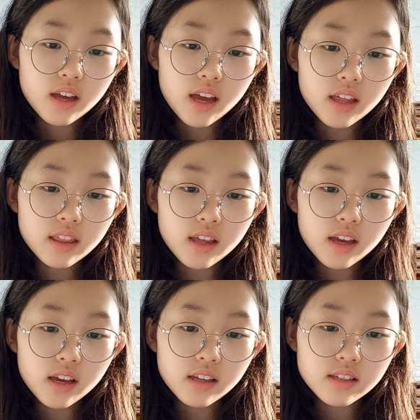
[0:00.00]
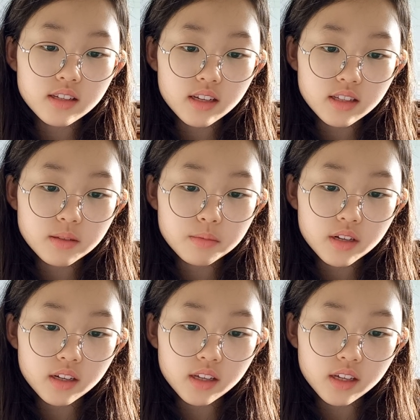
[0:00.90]
and they did meet
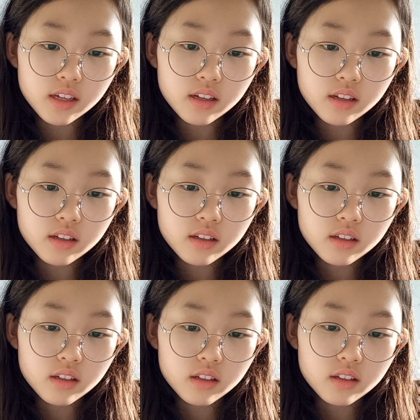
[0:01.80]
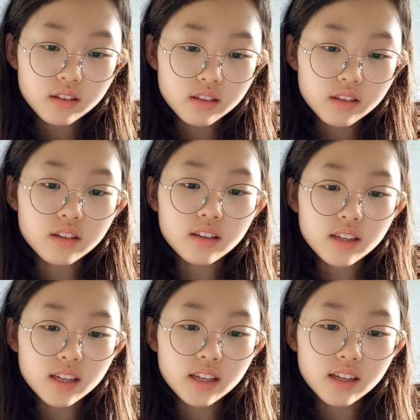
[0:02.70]
a king. The
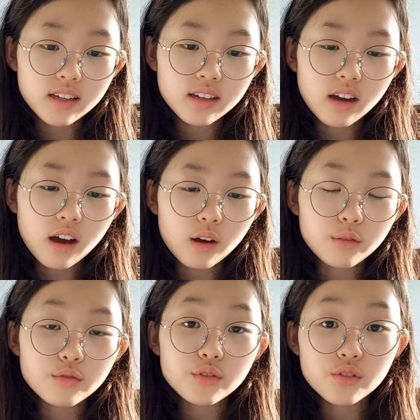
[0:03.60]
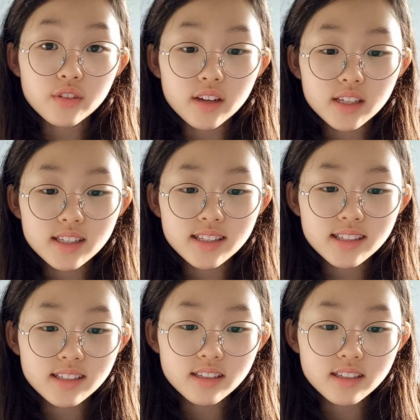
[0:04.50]
king of tricks.